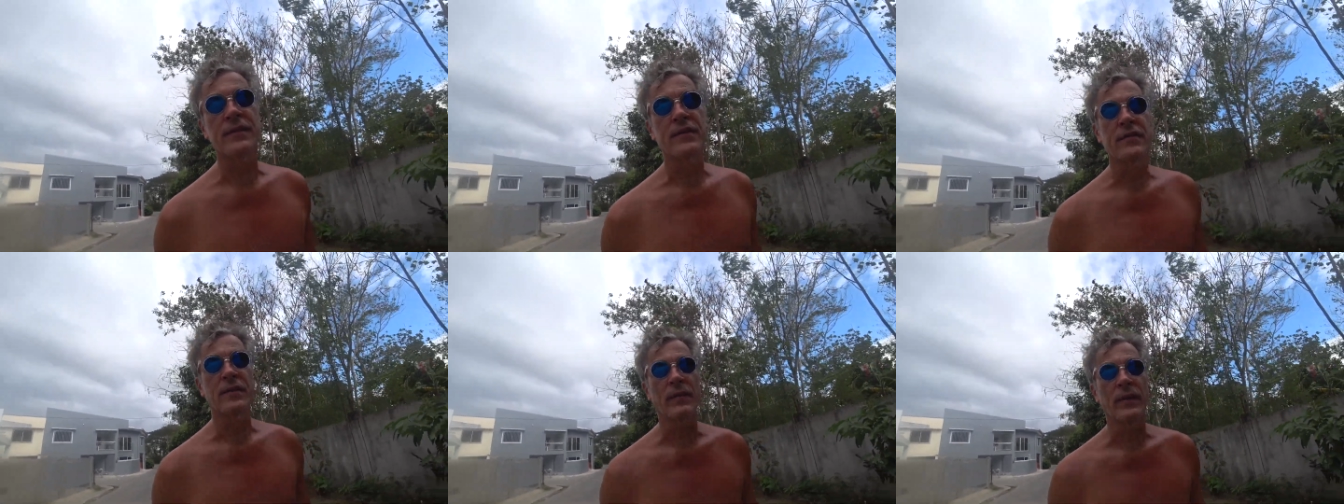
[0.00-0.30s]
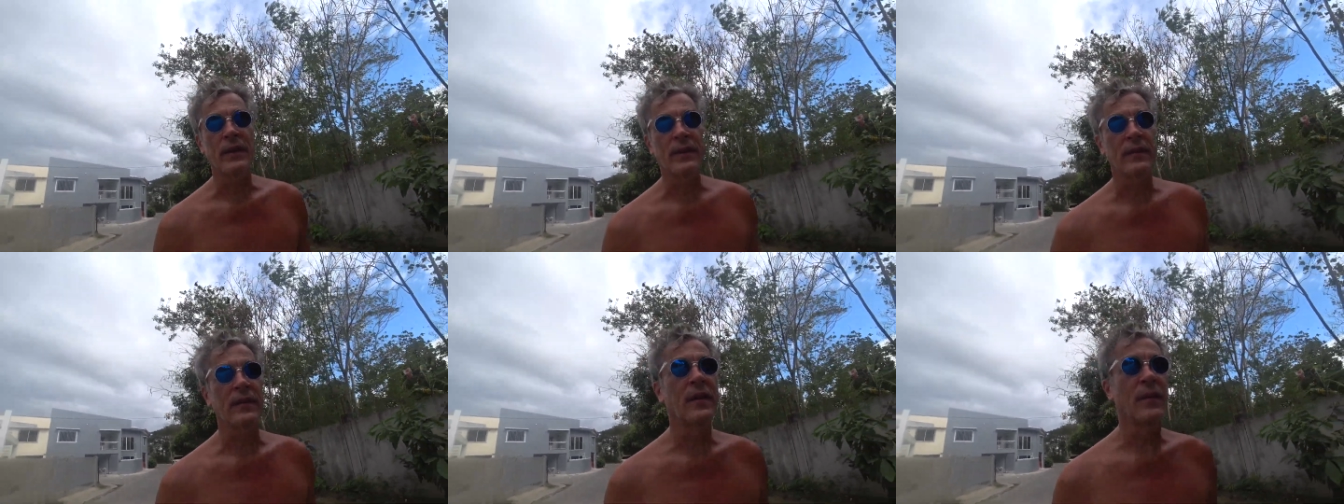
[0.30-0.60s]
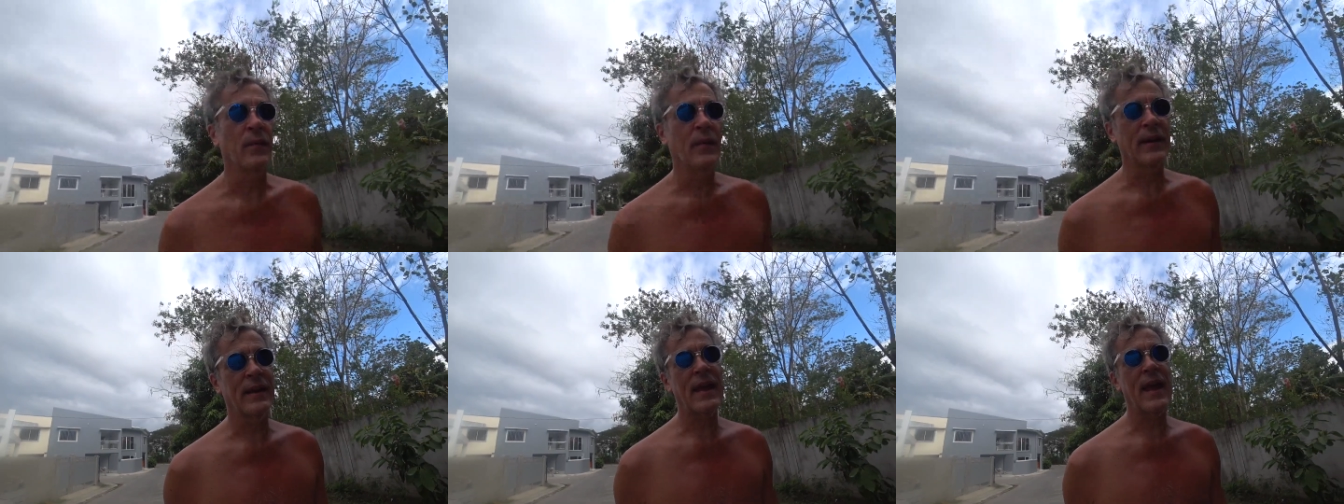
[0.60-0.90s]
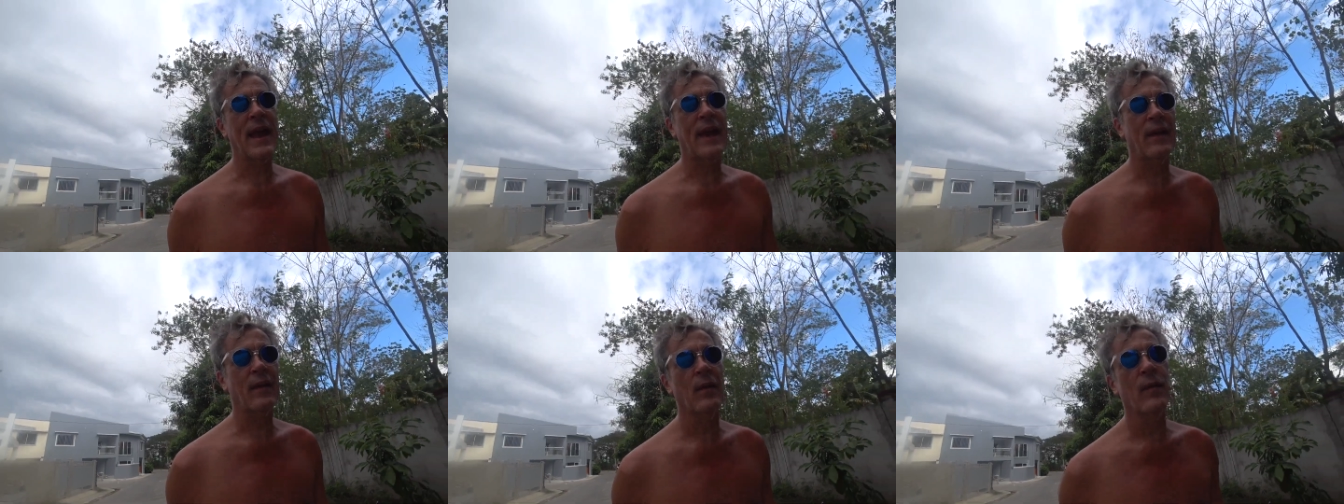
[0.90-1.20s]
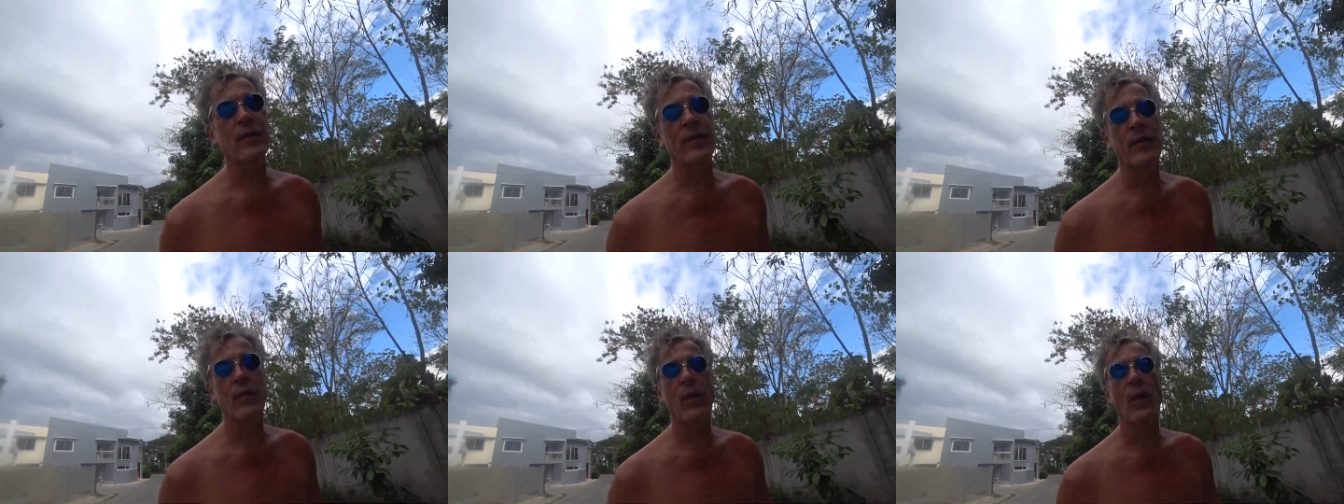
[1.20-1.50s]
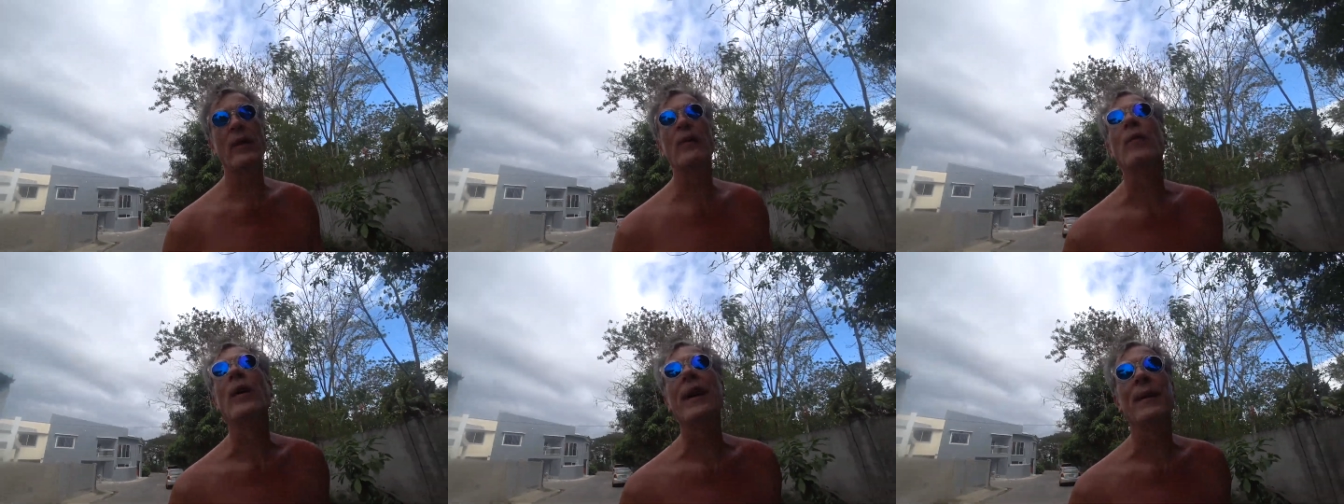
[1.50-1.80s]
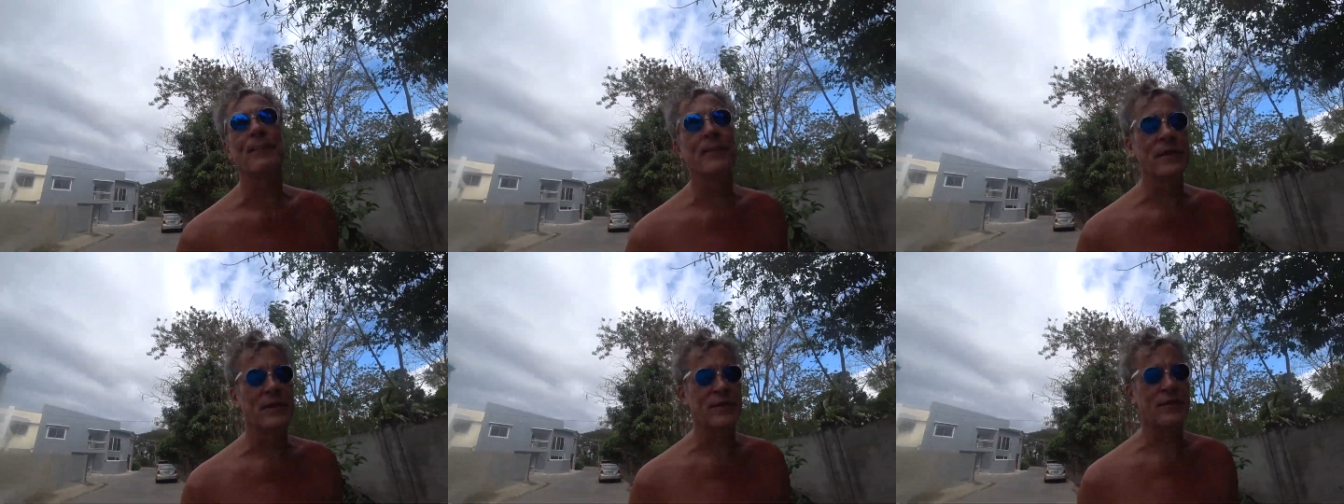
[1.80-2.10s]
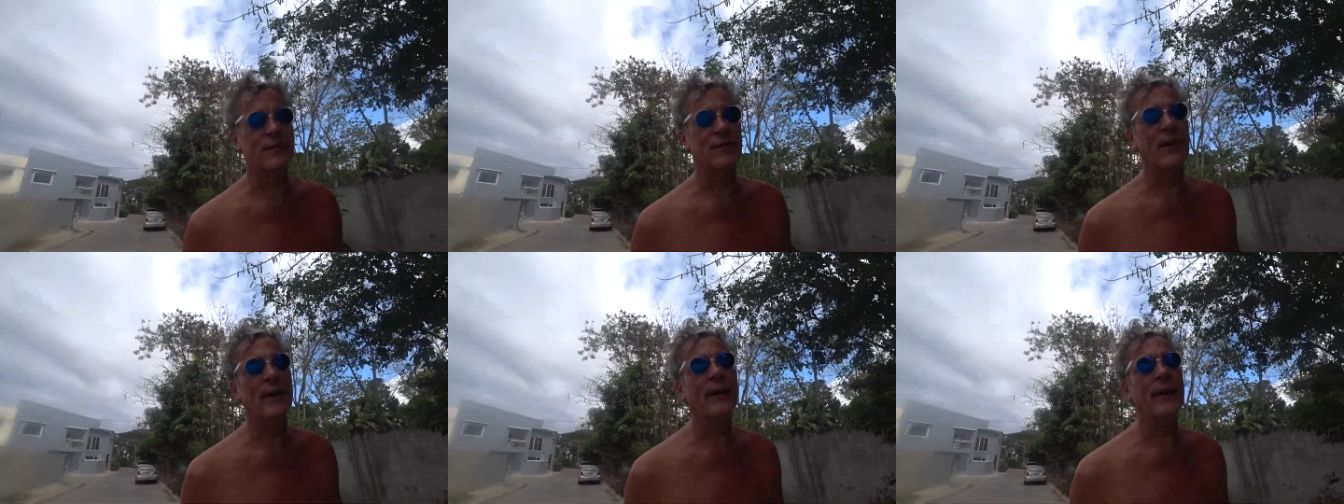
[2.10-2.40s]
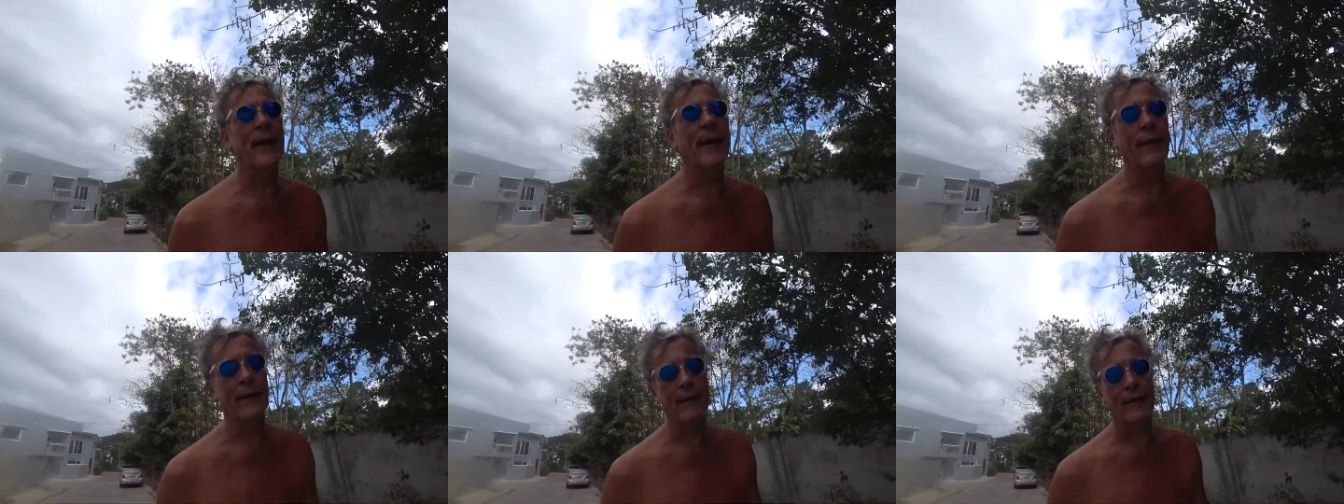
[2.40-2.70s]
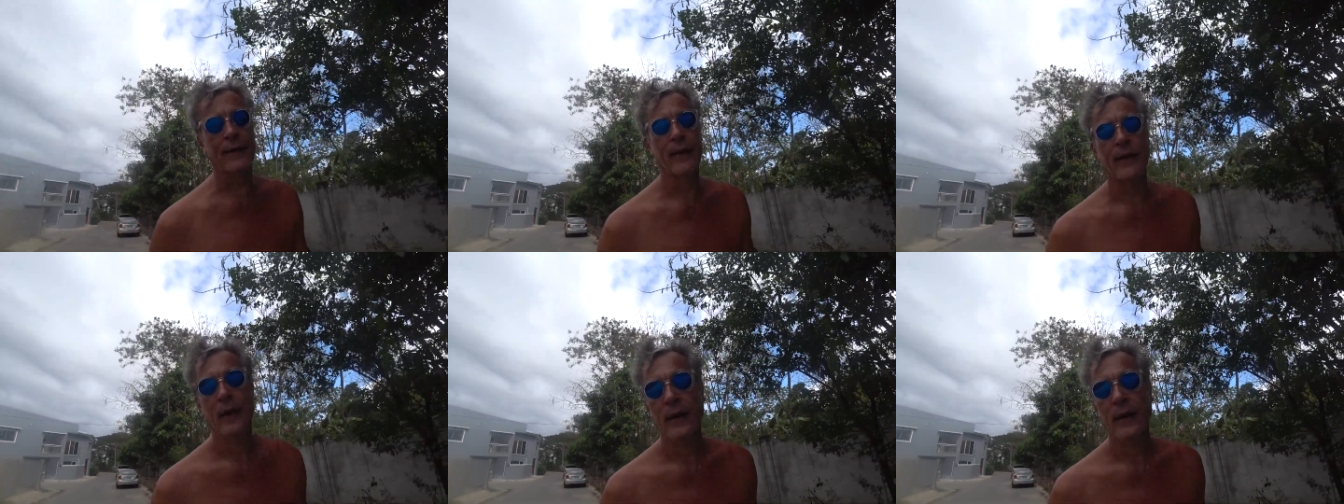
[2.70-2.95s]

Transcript: So we, you know, we can't go to the one right up the street here.